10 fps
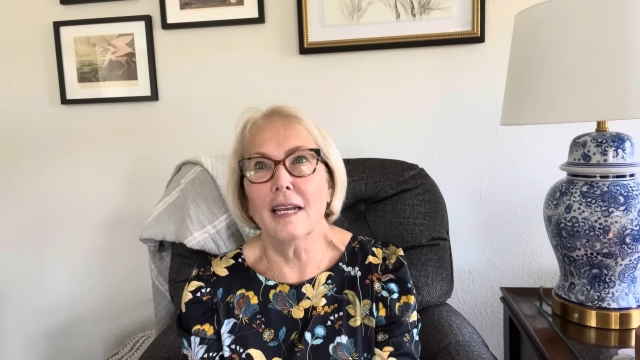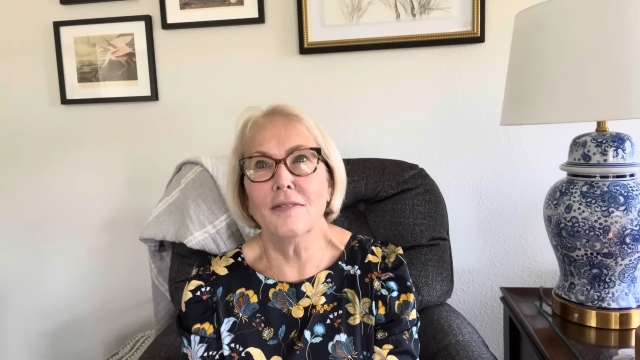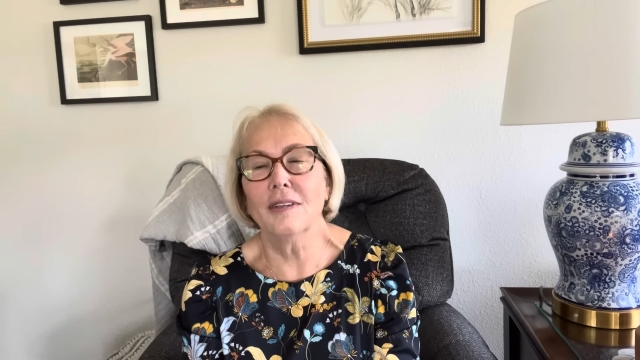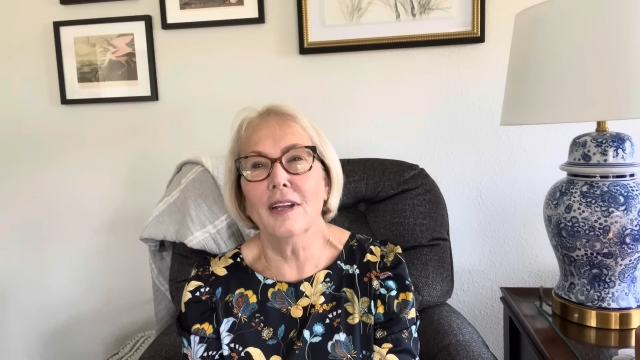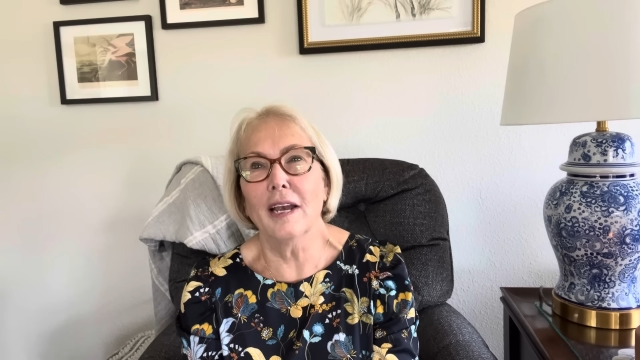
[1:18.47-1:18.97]

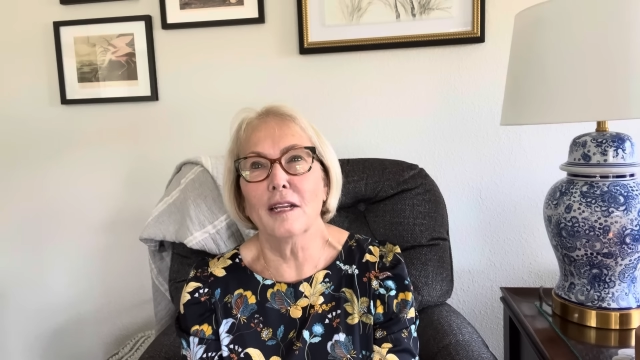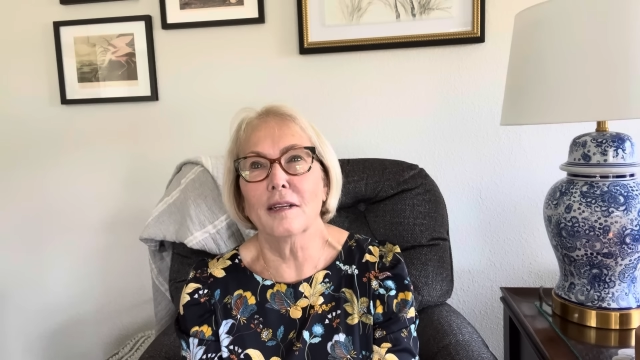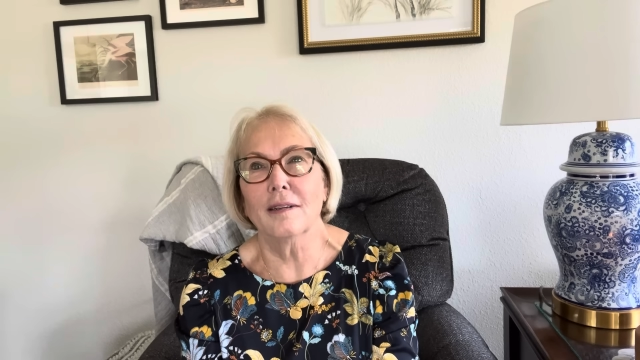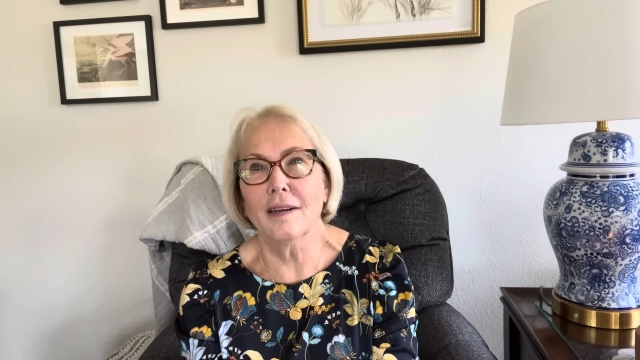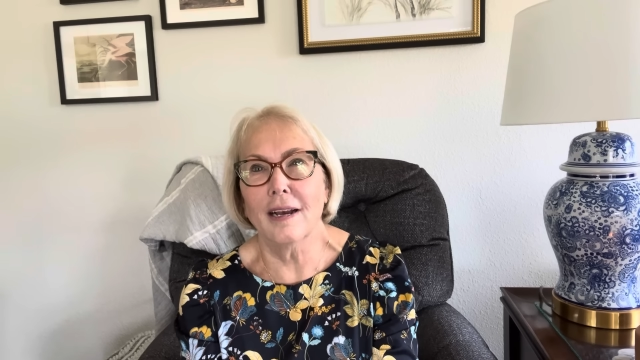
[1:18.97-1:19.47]
every night
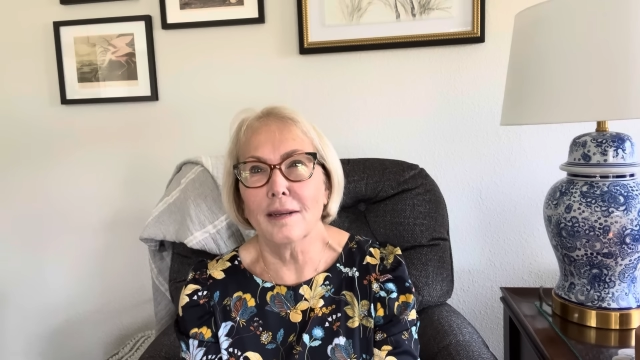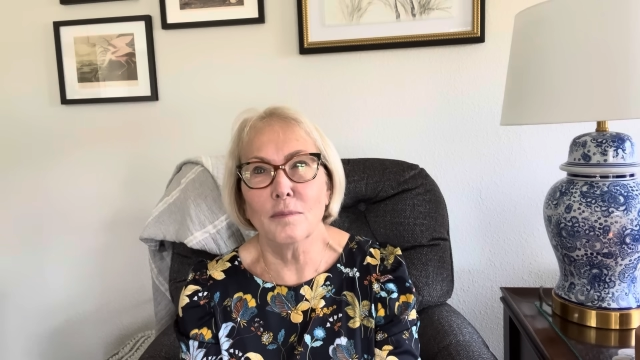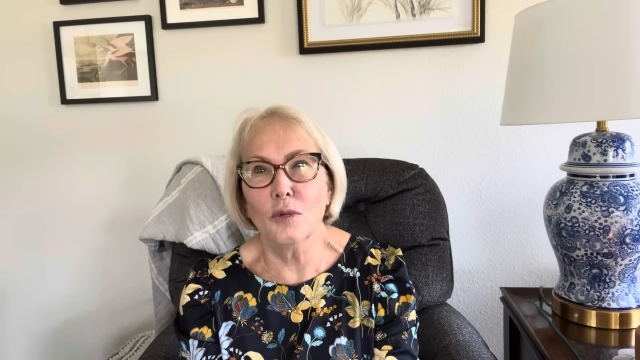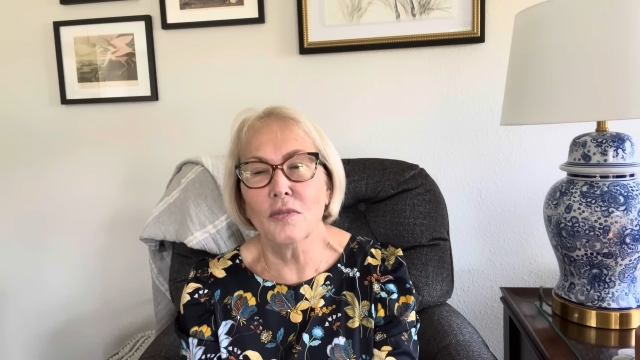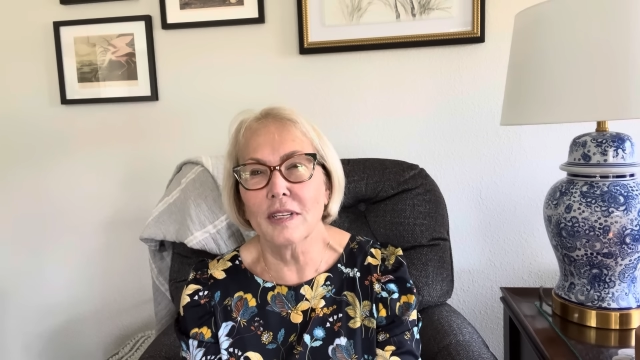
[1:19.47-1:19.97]
I
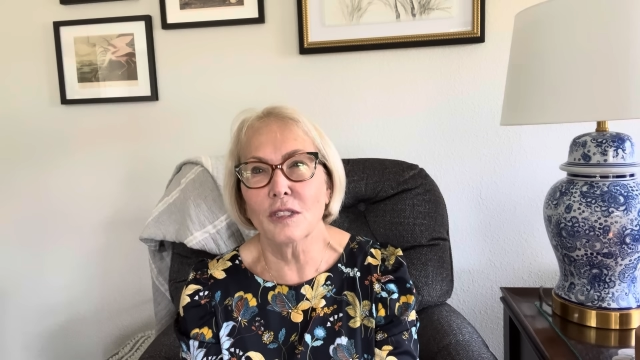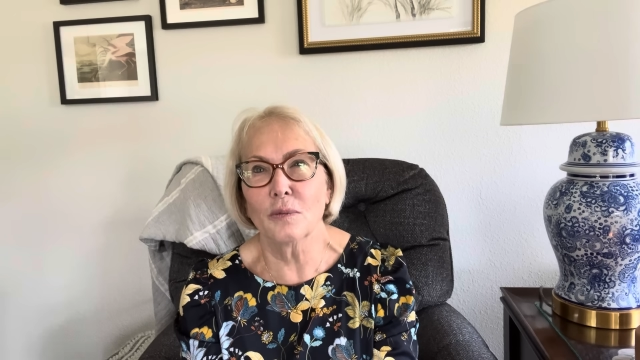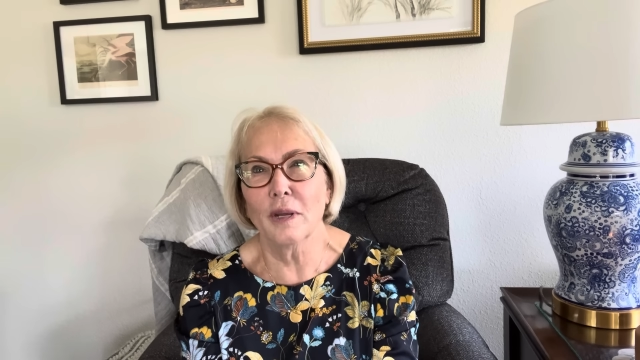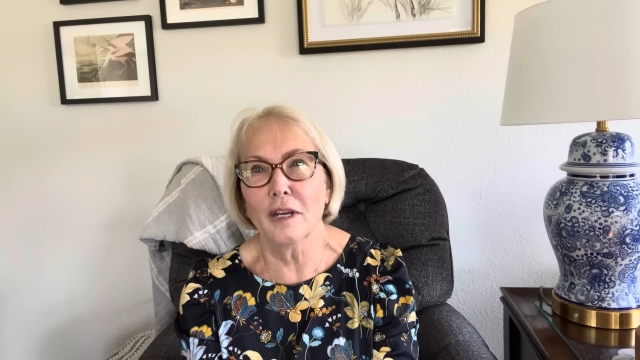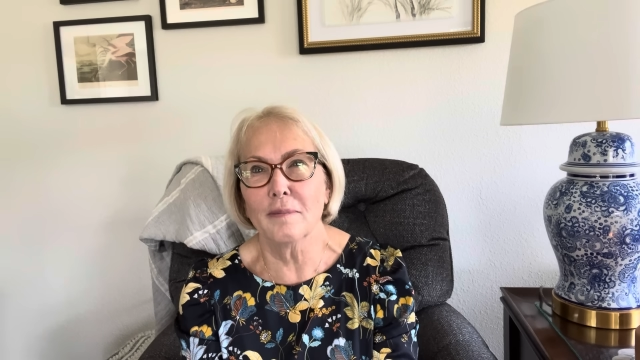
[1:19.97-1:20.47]
move things
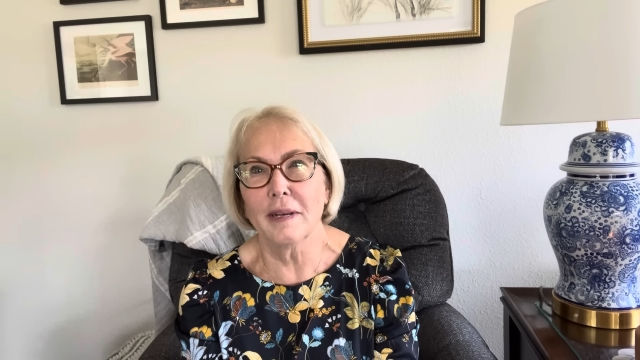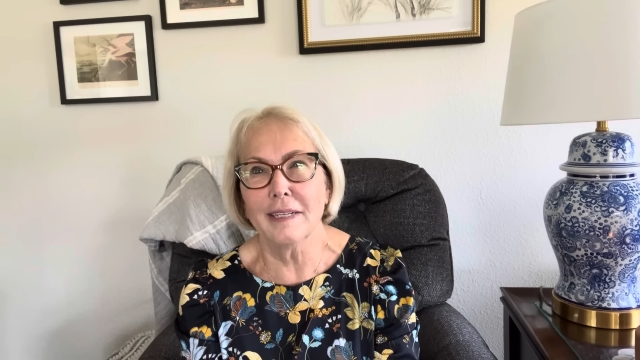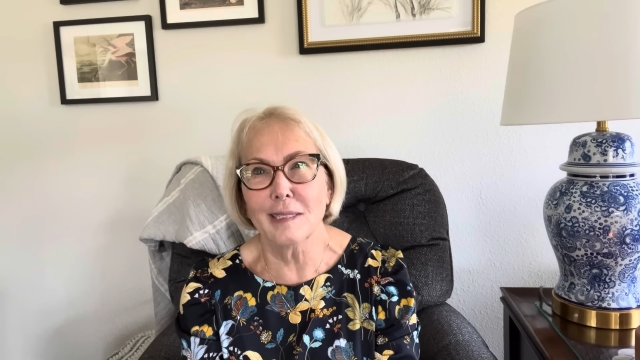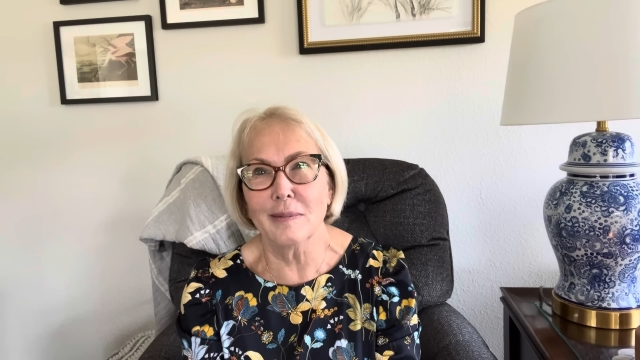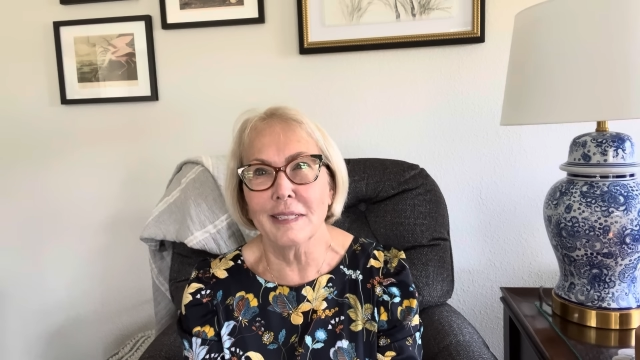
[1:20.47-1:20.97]
around, my
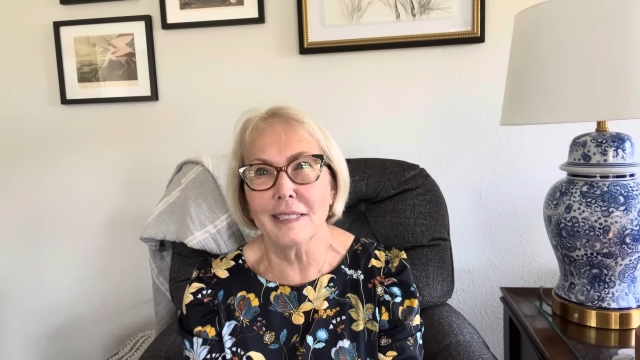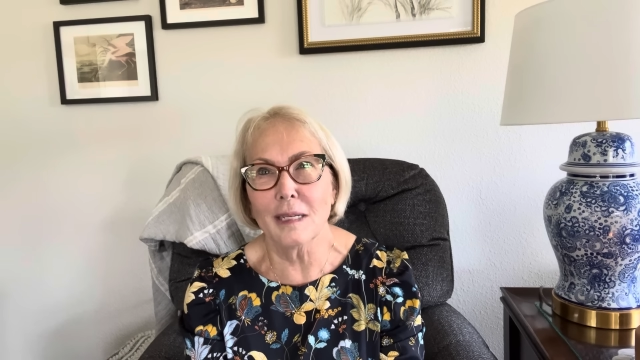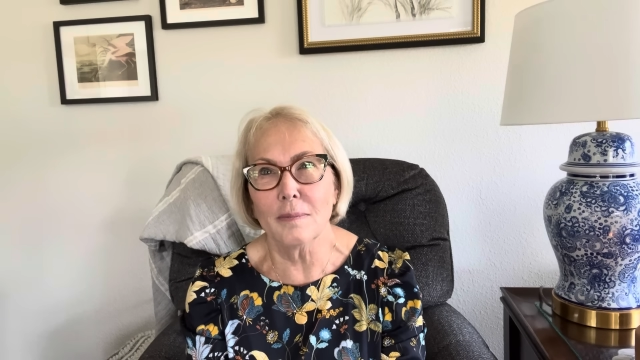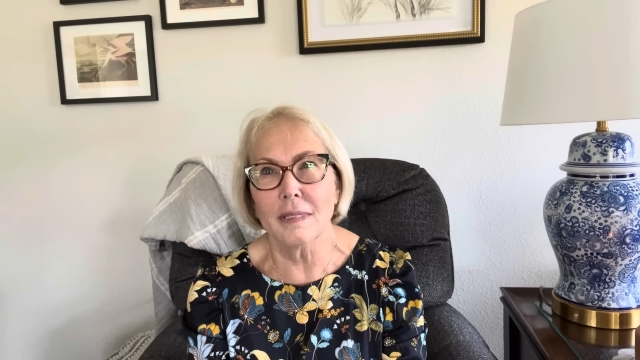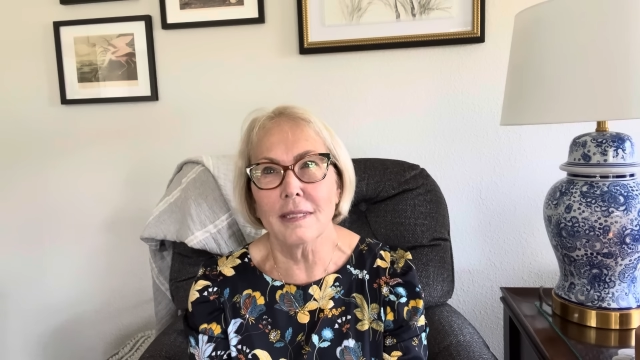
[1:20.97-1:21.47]
husband gets
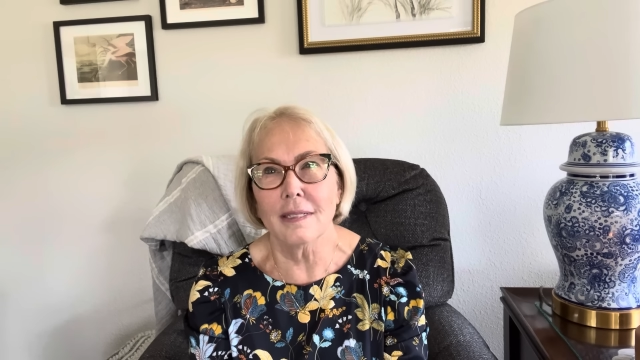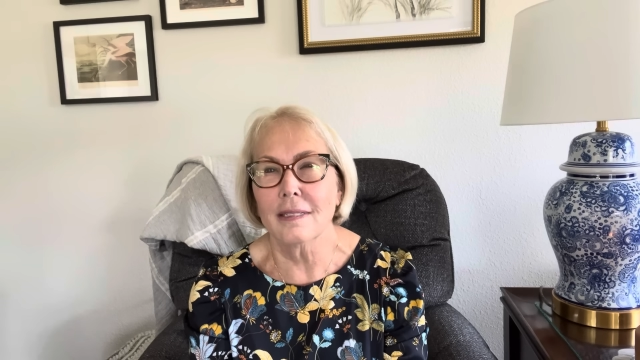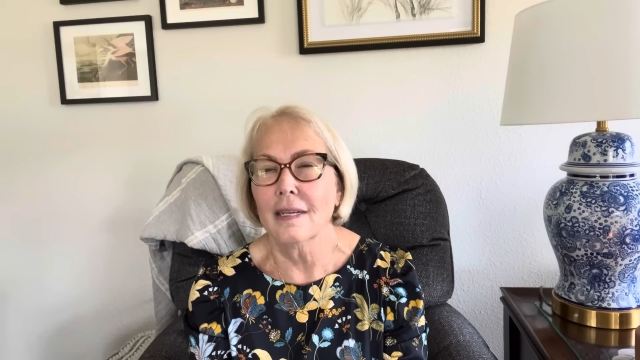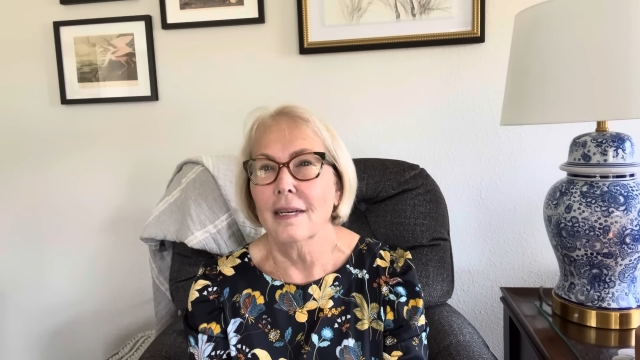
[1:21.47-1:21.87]
up and says,